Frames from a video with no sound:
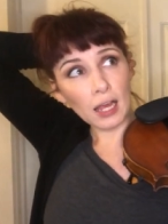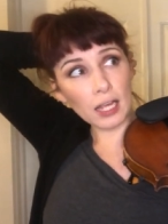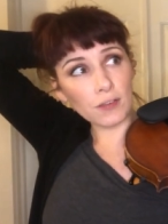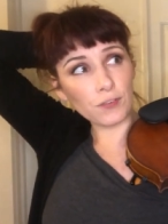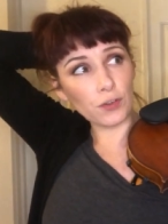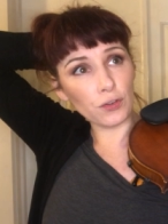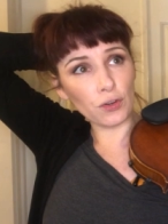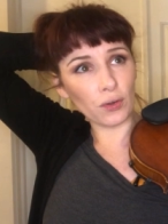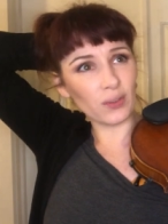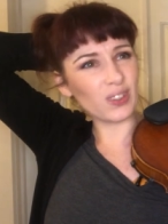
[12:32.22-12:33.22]
If you
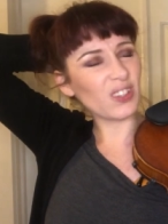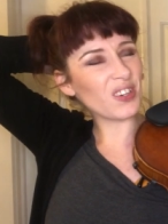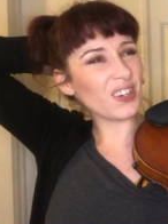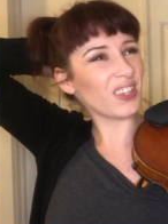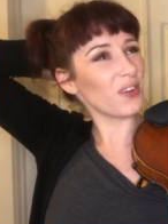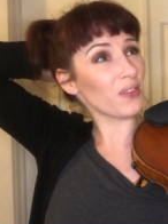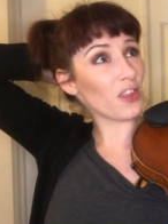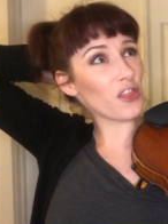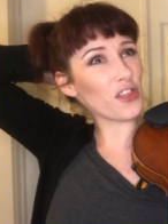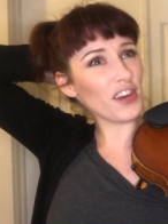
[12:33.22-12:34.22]
know, in the
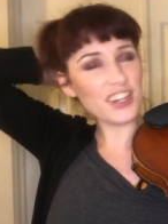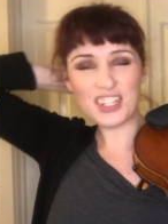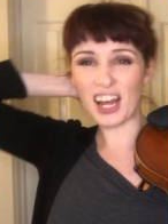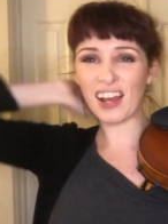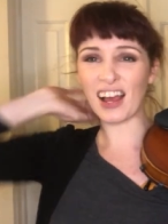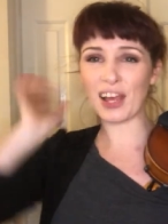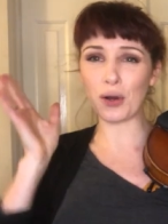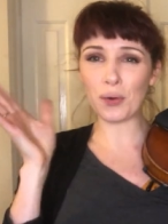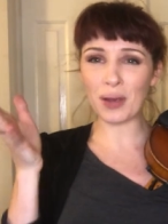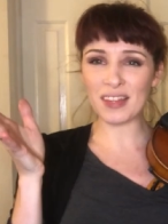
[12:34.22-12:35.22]
third chunk, I
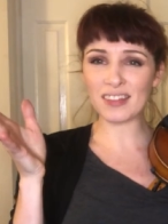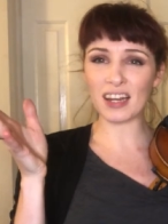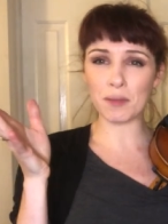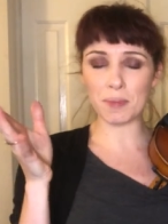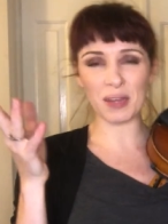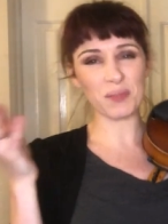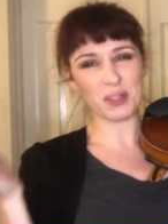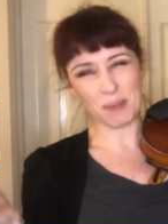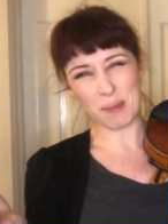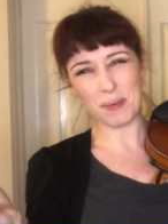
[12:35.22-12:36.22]
always get a bit with
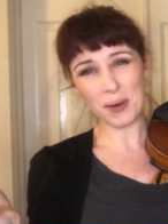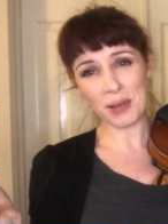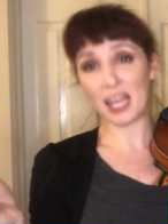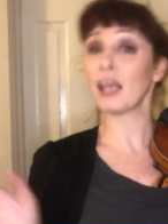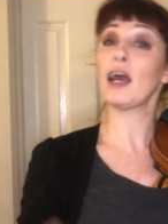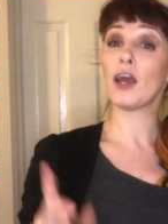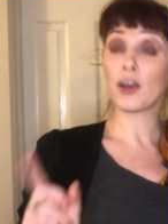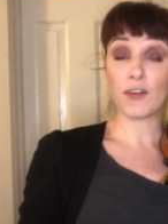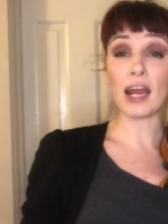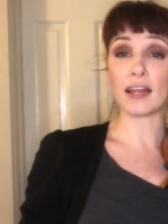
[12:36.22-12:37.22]
my bowing.
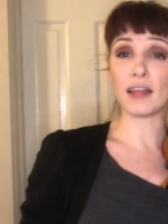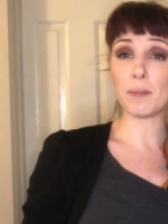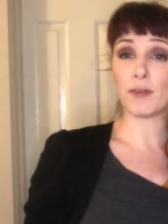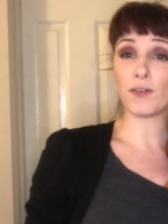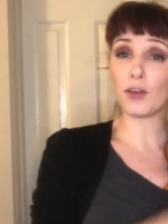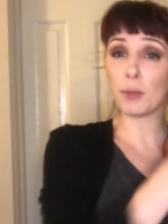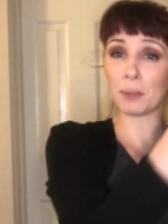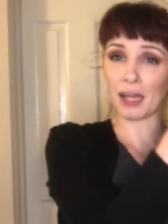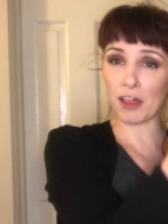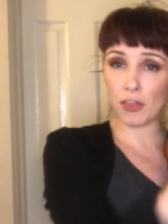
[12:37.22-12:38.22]
Great. Then before you
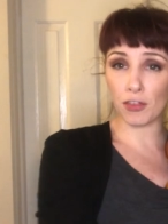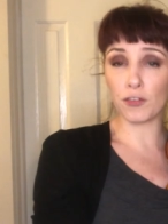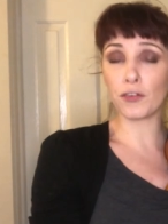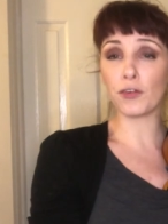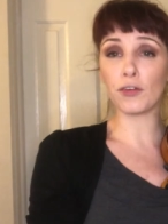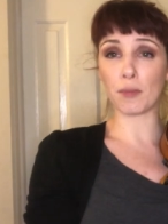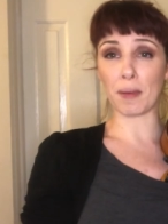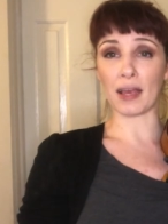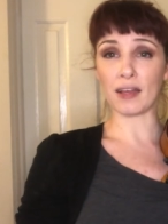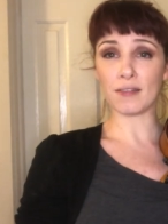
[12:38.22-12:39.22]
play through the
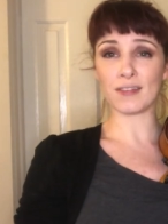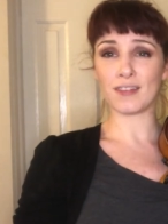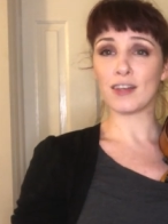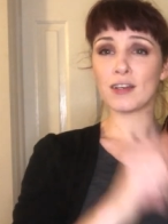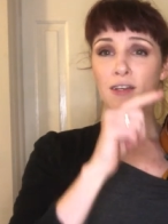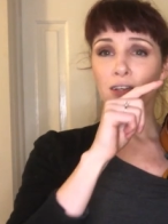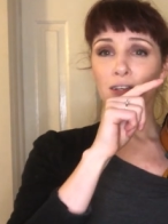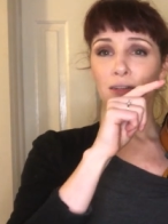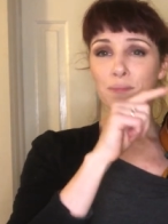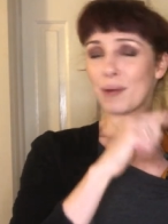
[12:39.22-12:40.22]
piece,
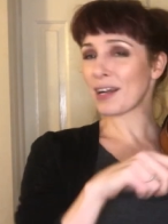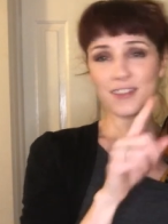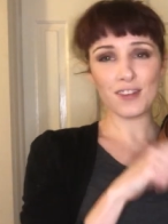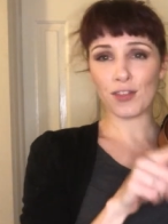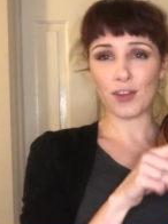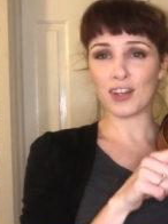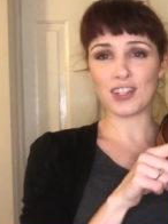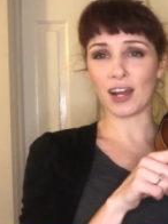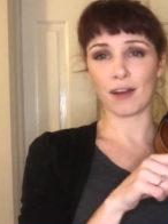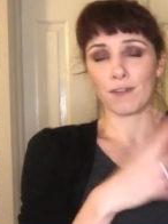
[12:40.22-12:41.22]
practice your third
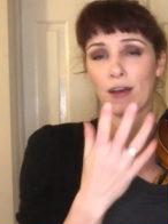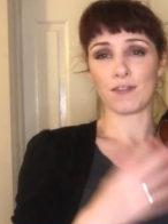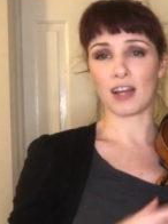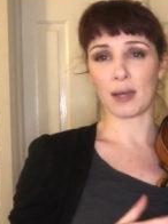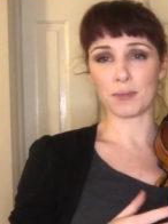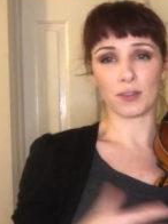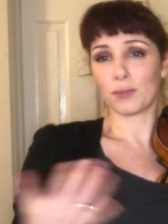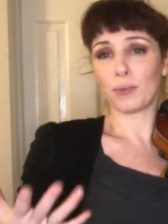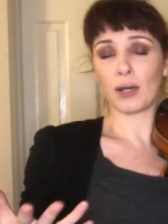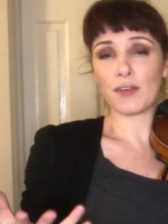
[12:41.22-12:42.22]
chunk 5 times, or
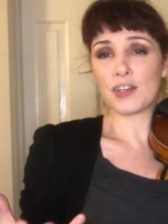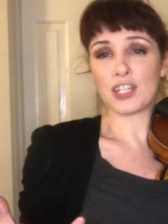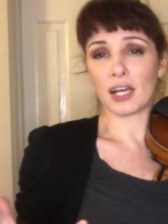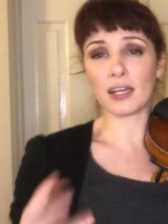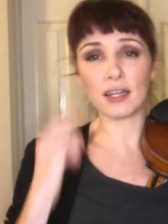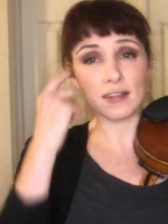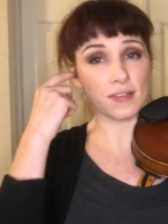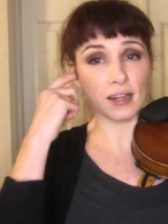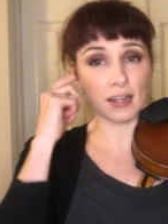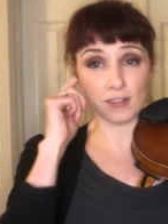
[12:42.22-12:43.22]
whatever chunk it is
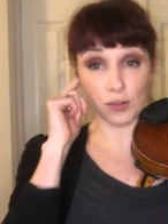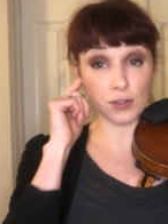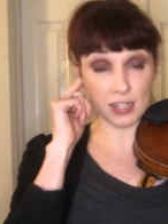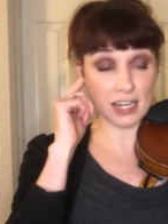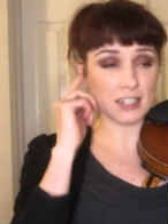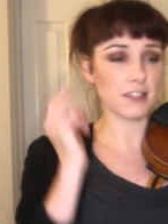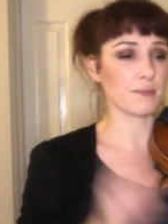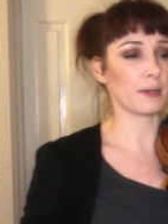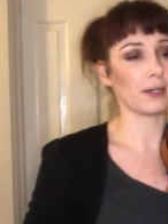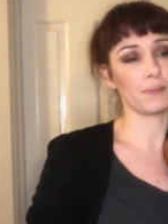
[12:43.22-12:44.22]
that is your danger
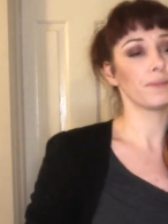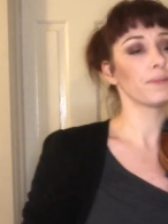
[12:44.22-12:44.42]
spot.